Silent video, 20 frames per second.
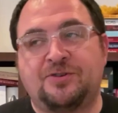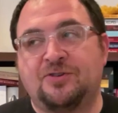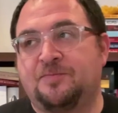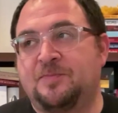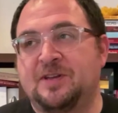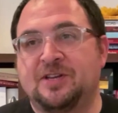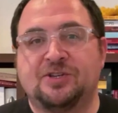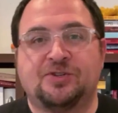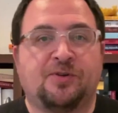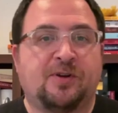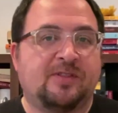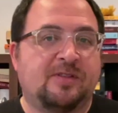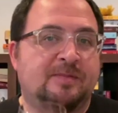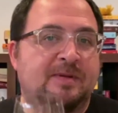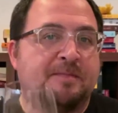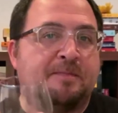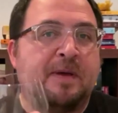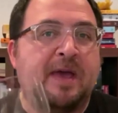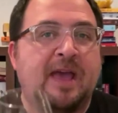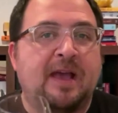You'll be enjoying them
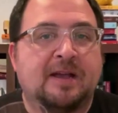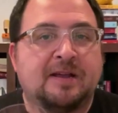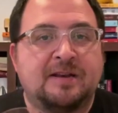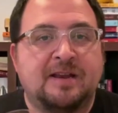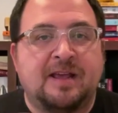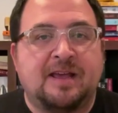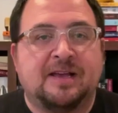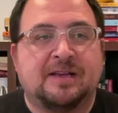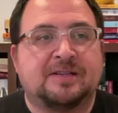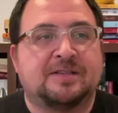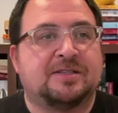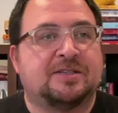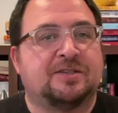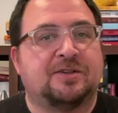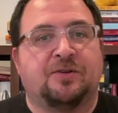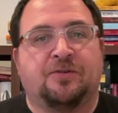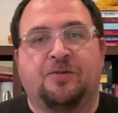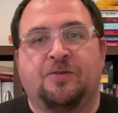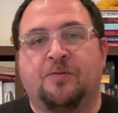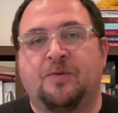in picnics,
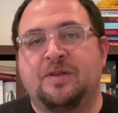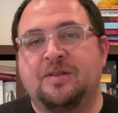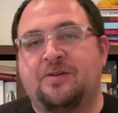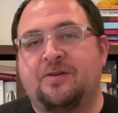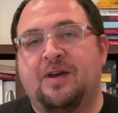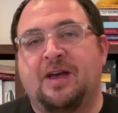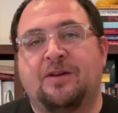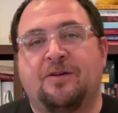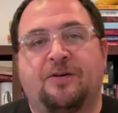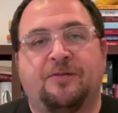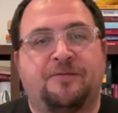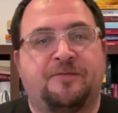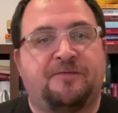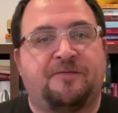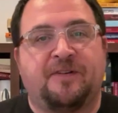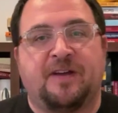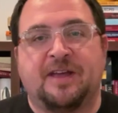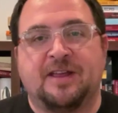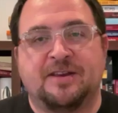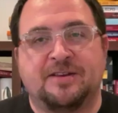or when you head
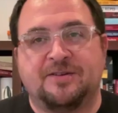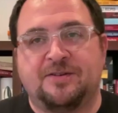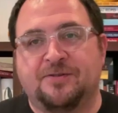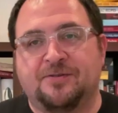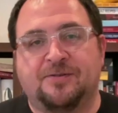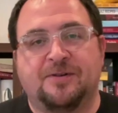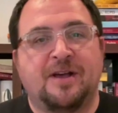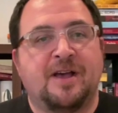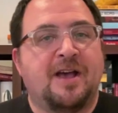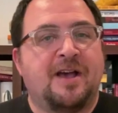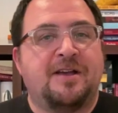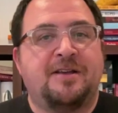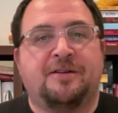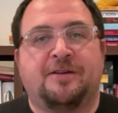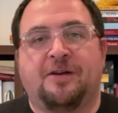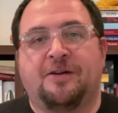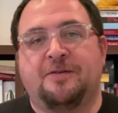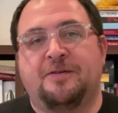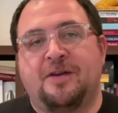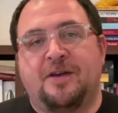off and you're
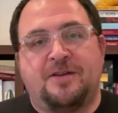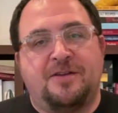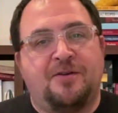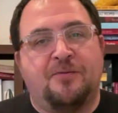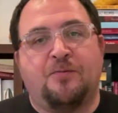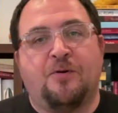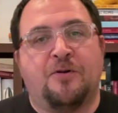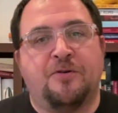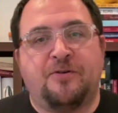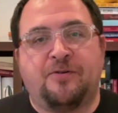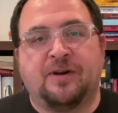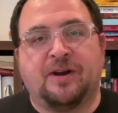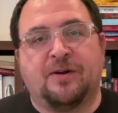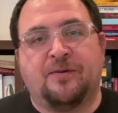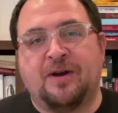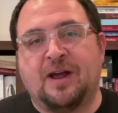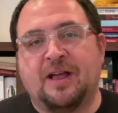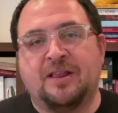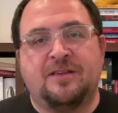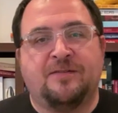wandering
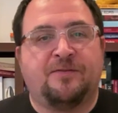around.